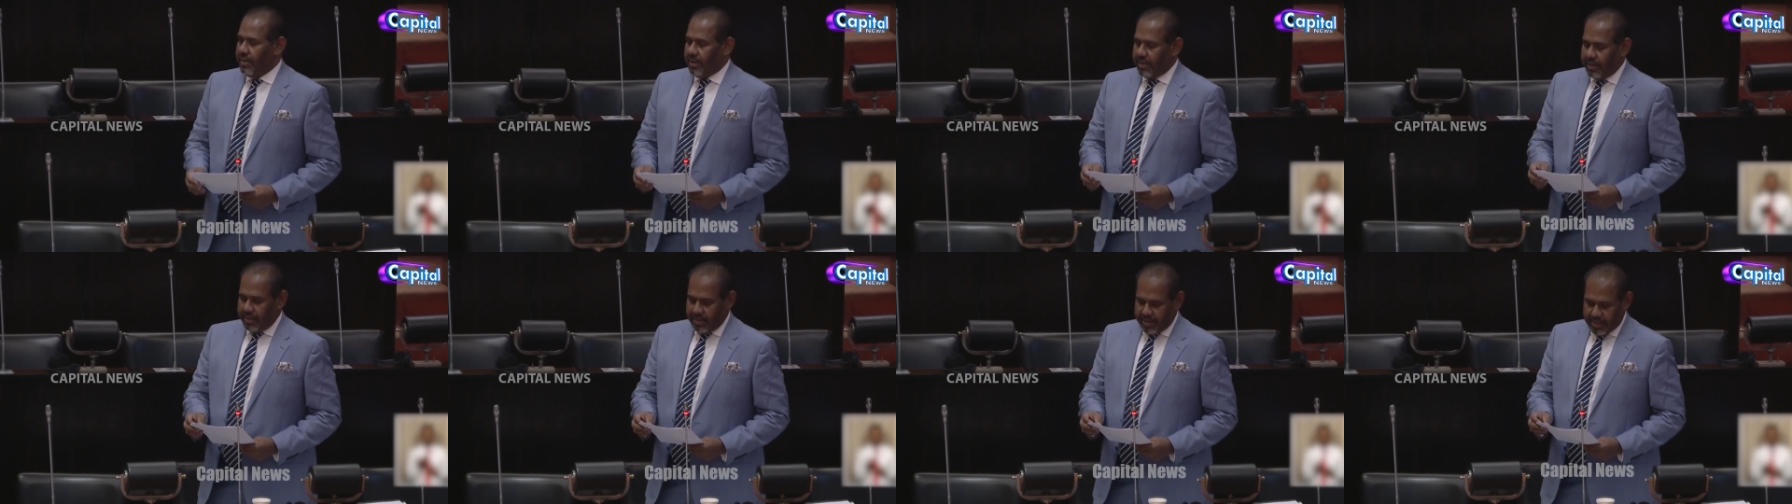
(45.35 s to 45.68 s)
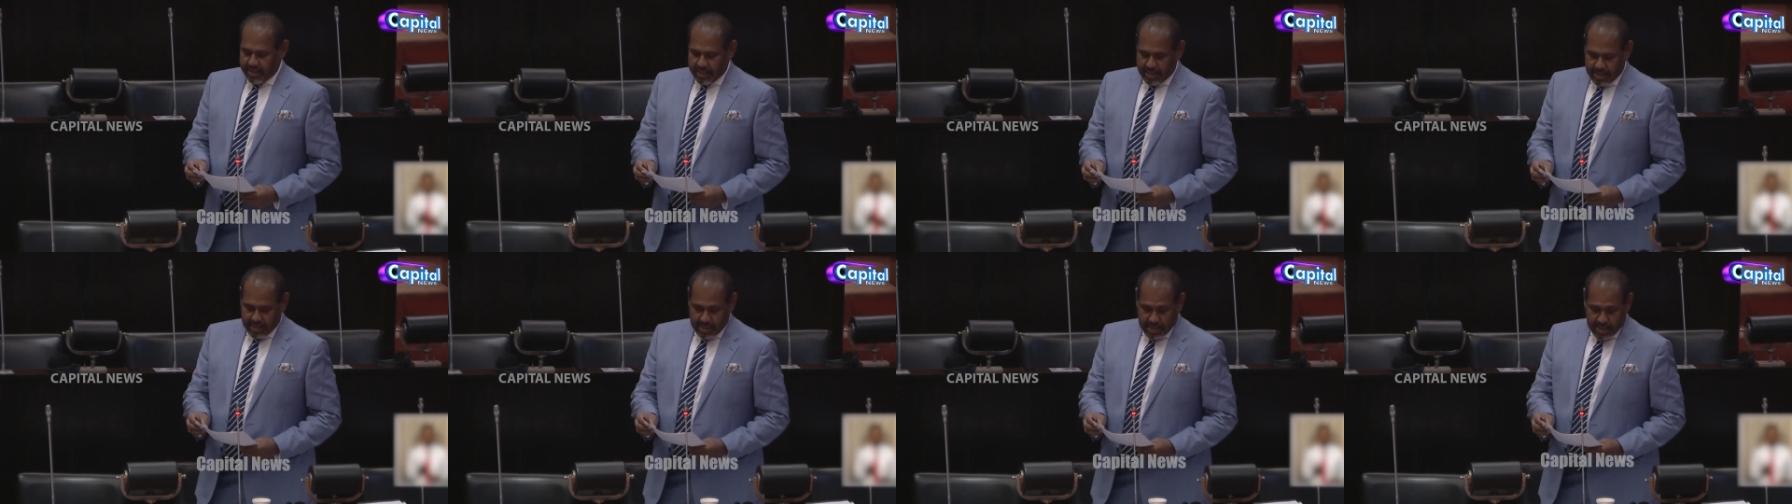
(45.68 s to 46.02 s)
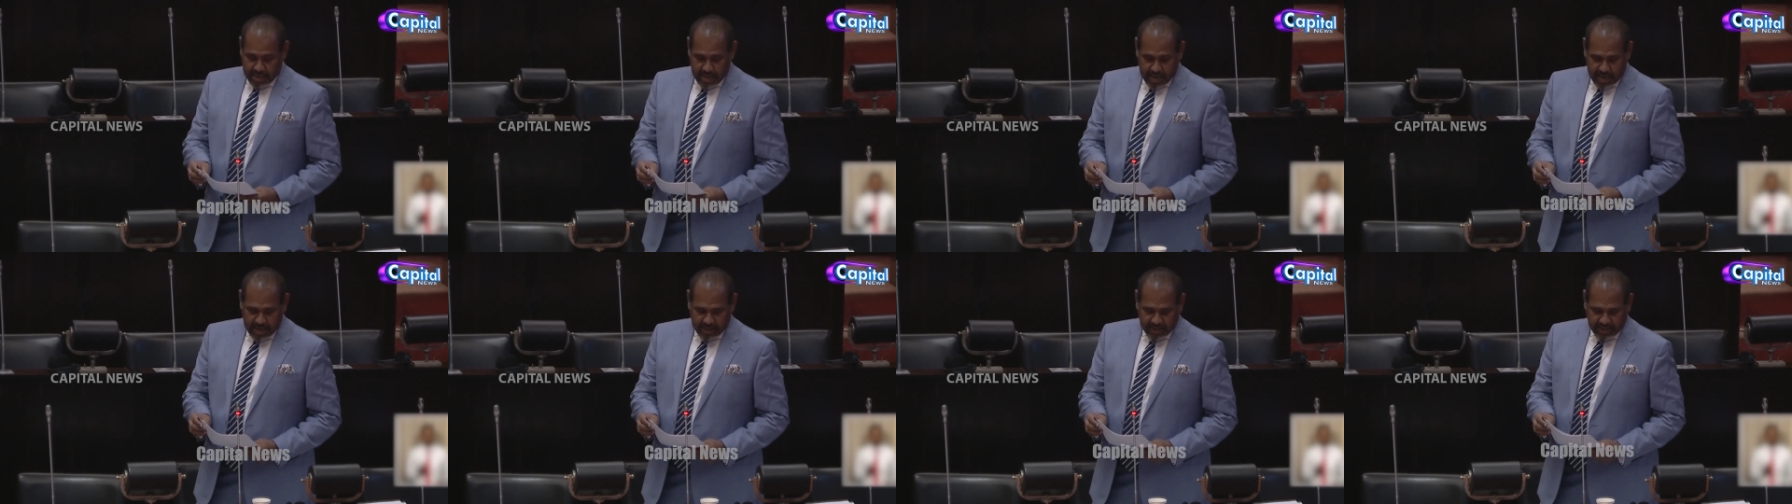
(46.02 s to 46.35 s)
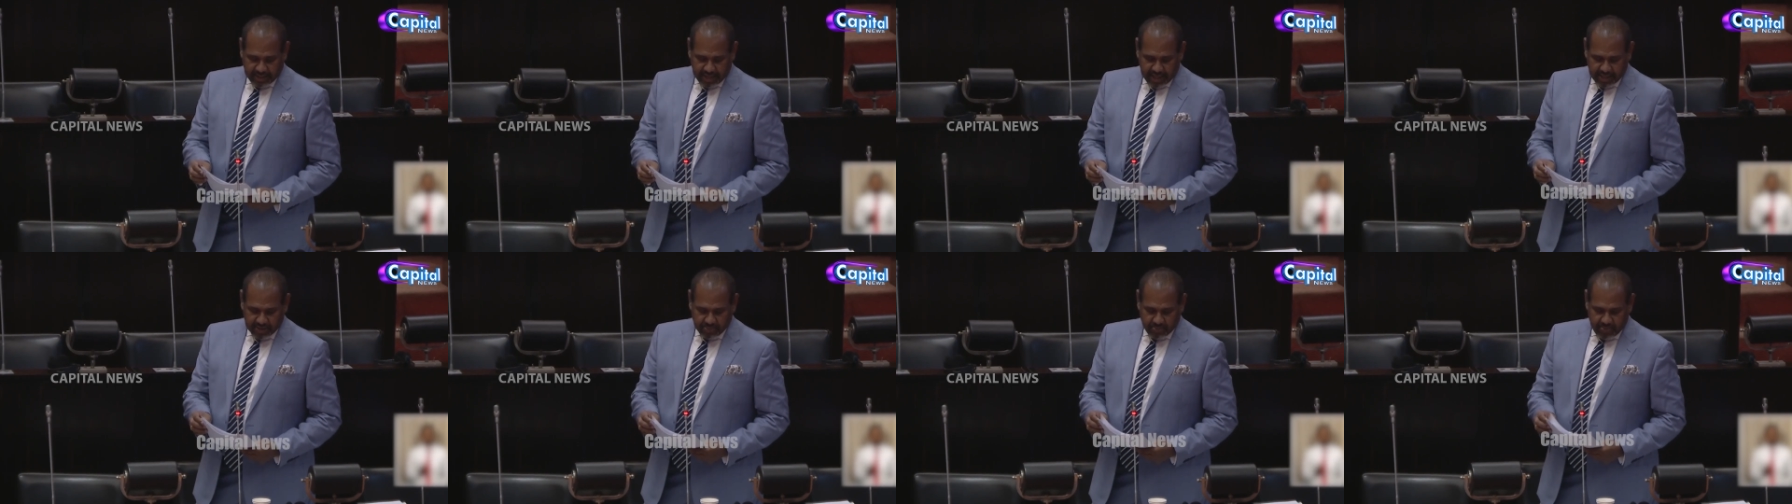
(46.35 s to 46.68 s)
And it
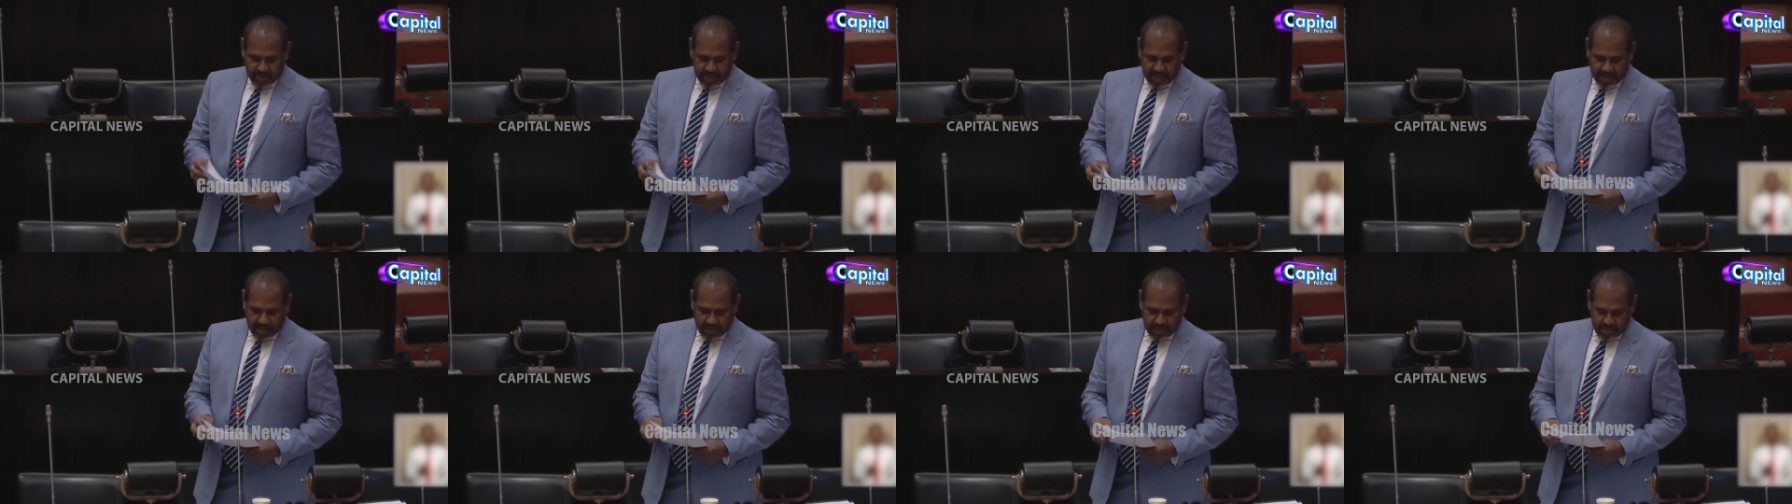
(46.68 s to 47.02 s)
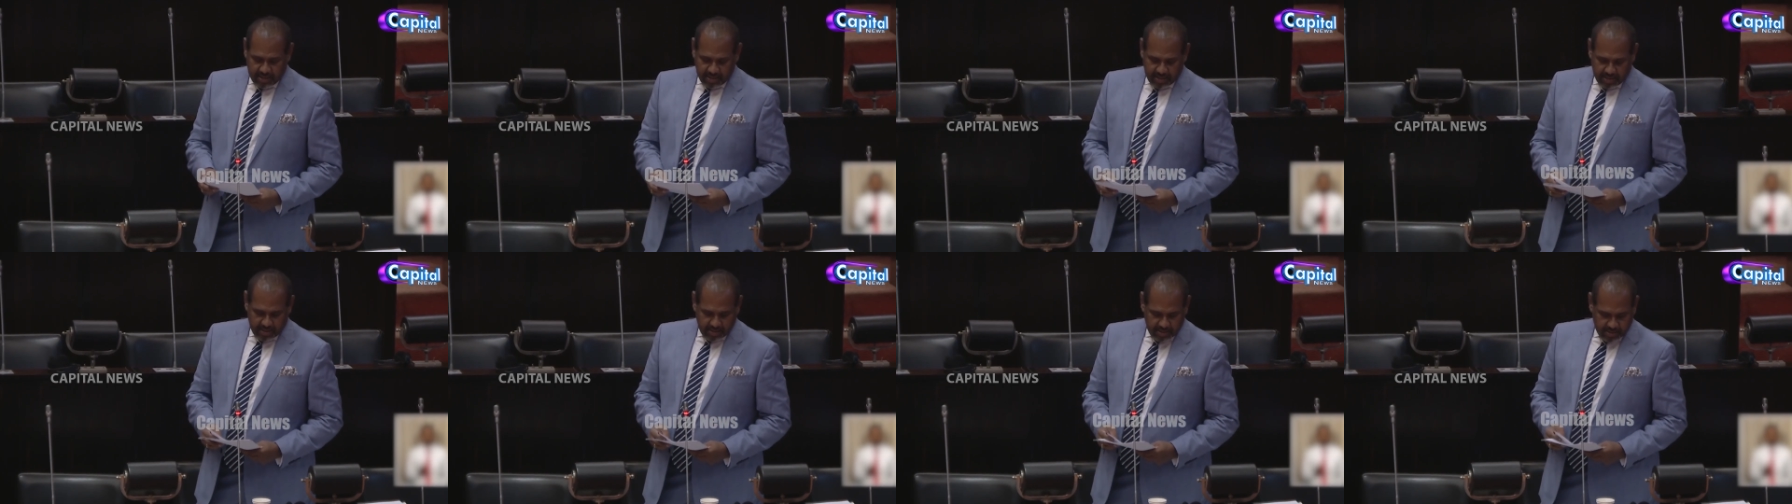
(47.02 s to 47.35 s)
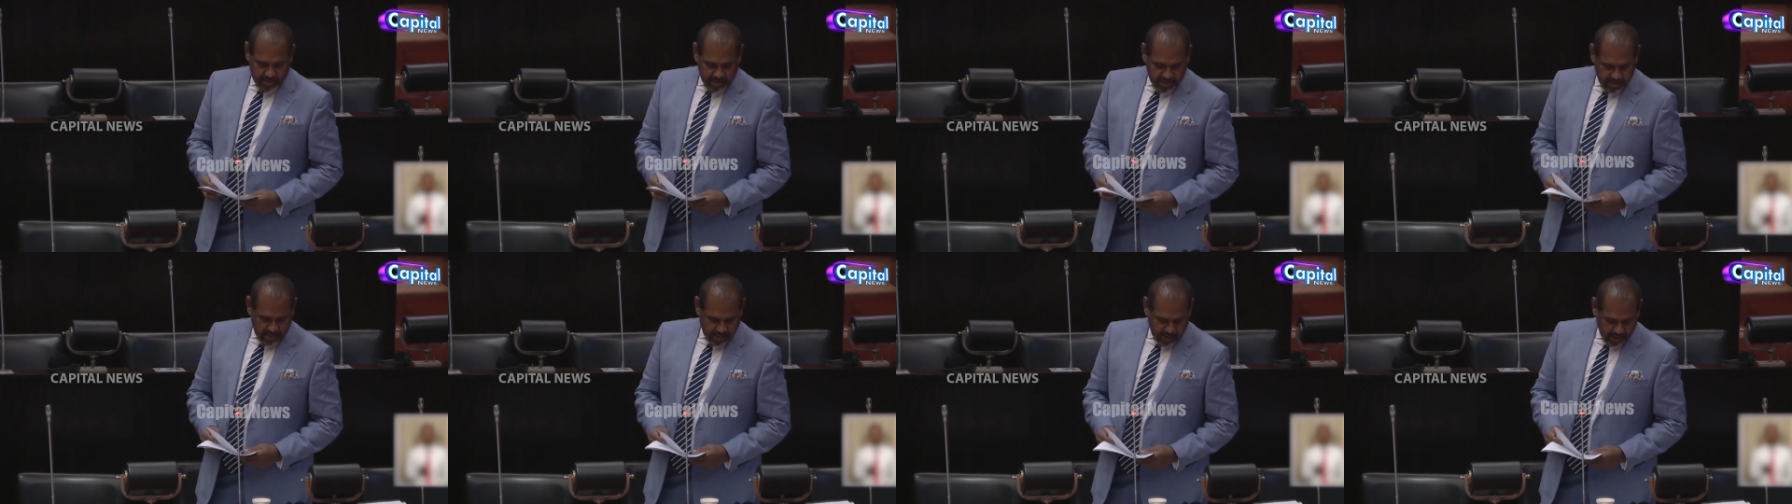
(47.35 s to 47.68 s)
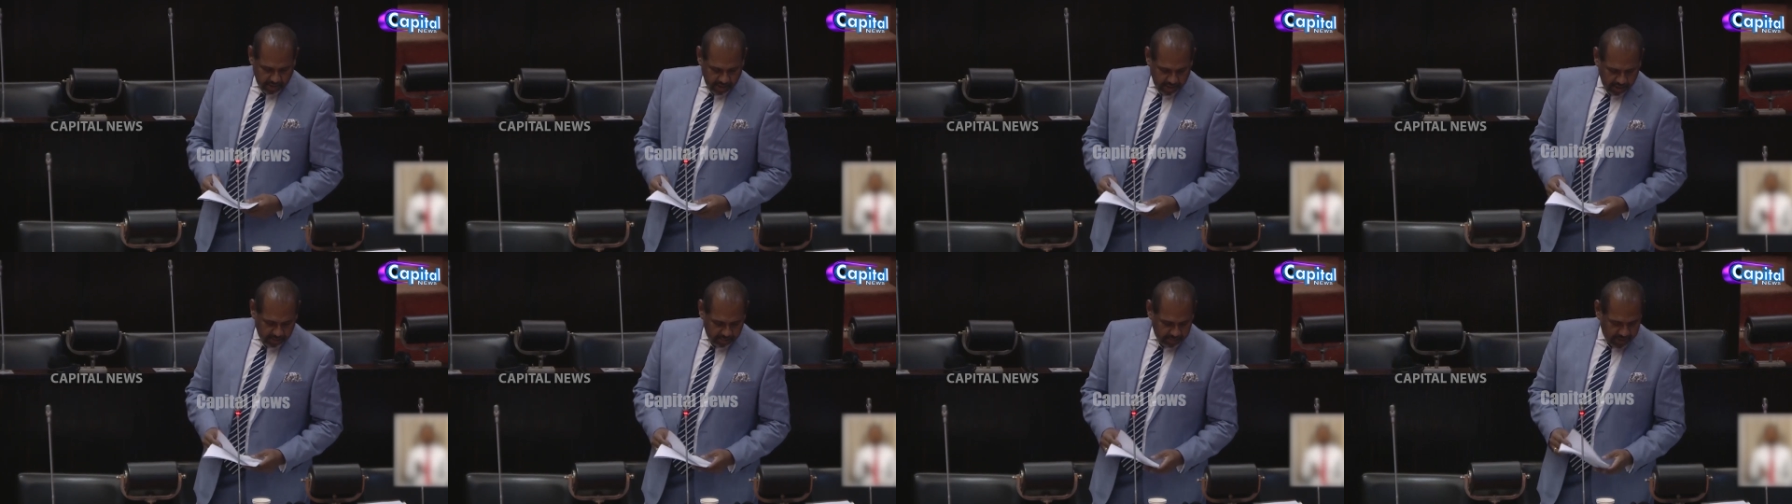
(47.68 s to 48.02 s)
has been
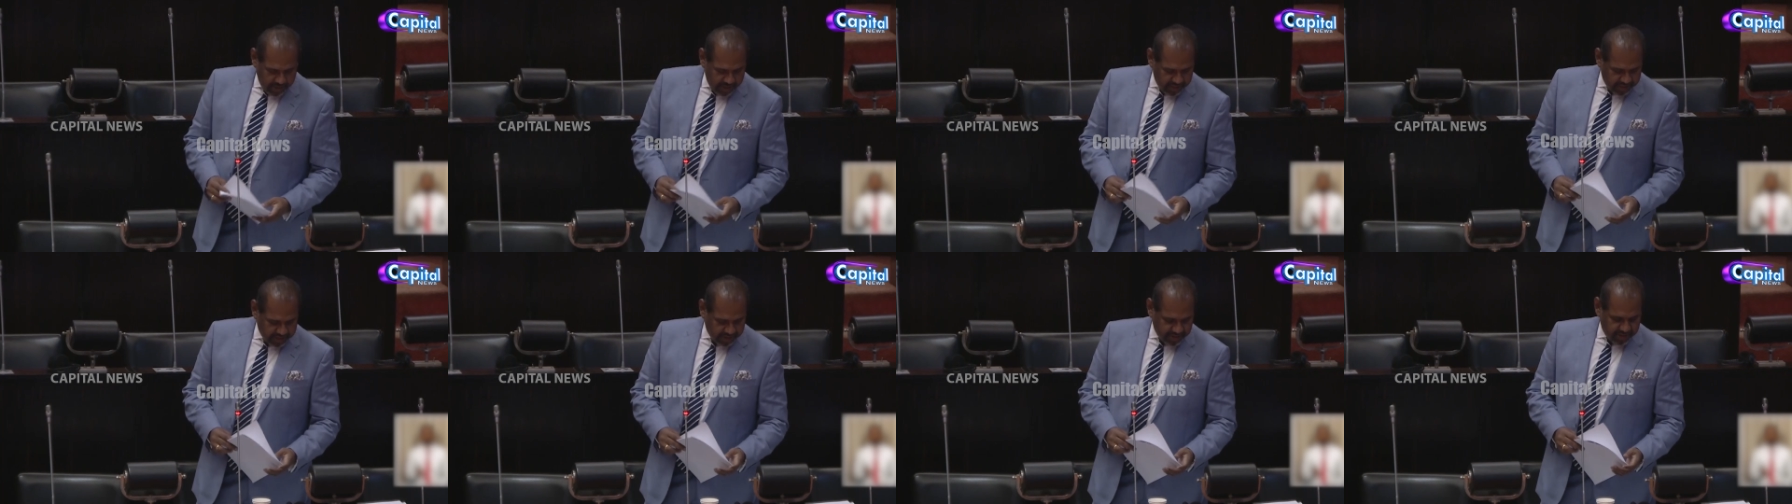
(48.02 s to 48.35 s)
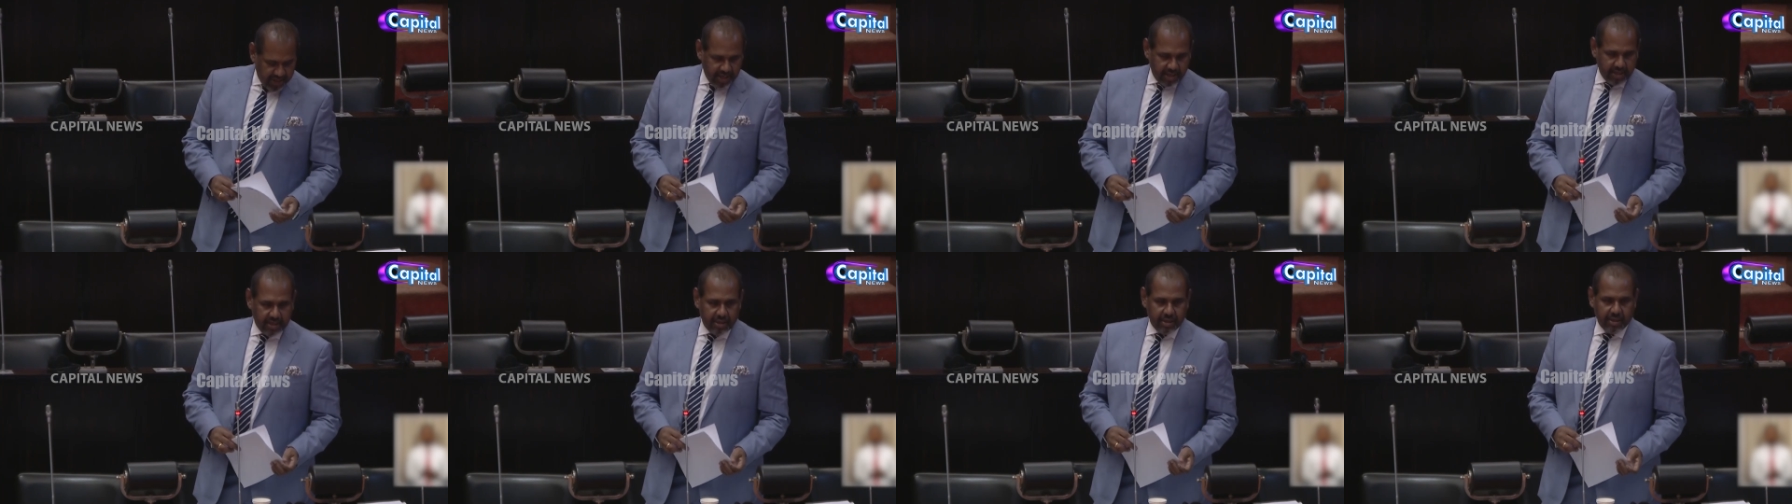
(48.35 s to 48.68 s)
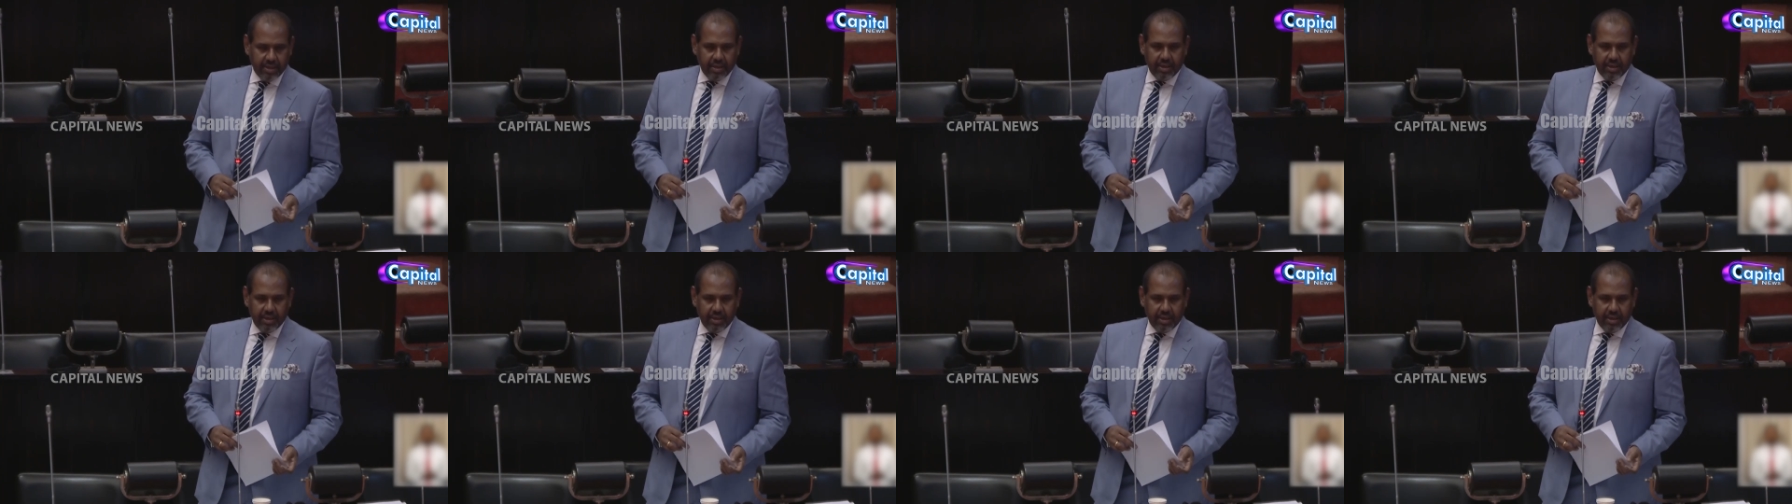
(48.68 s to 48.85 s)
a ministry